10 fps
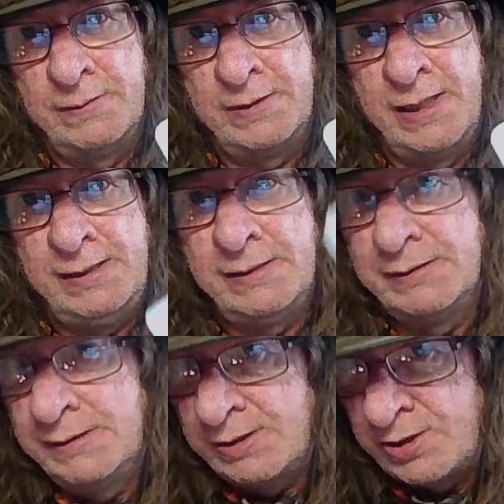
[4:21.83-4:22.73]
Okay,
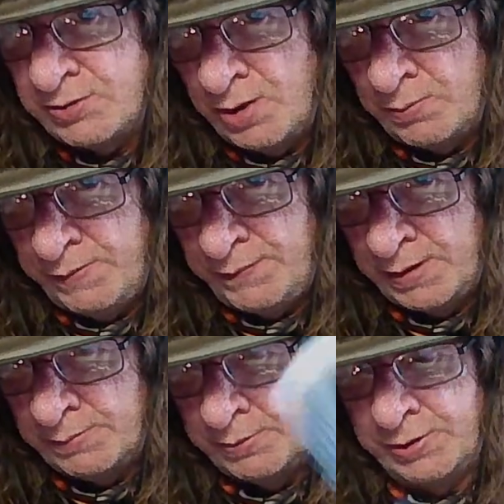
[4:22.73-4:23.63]
this is not
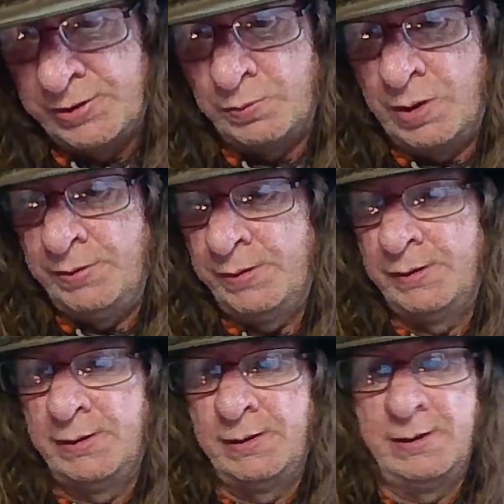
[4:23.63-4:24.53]
refillable, this one,
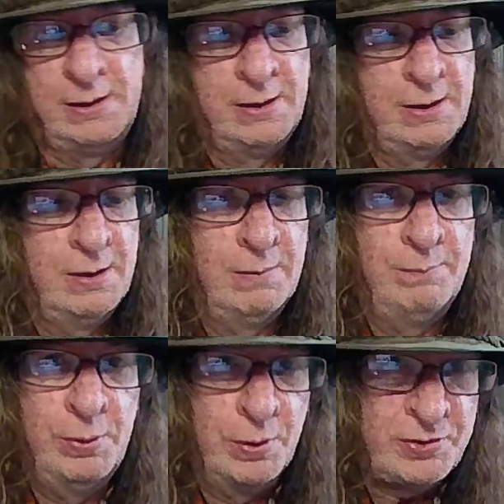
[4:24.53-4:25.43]

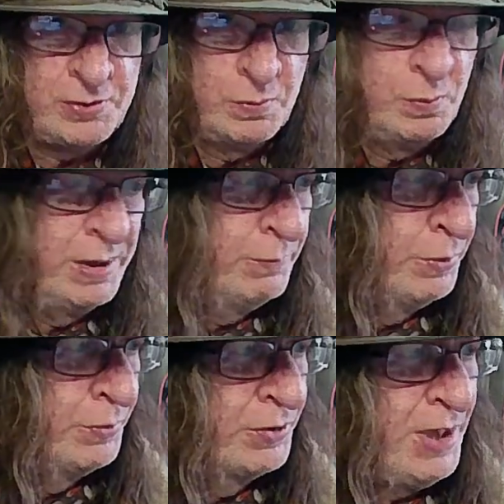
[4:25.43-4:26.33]
but when it
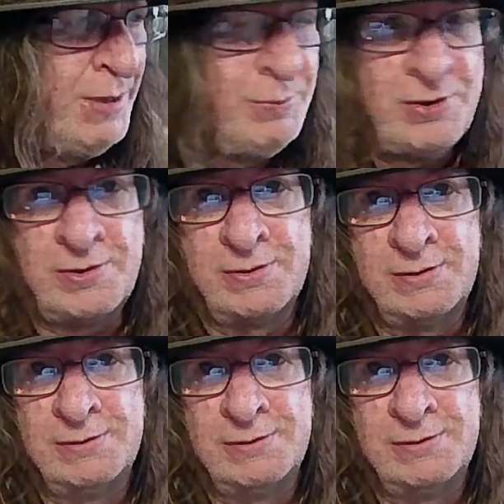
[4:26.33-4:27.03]
runs out,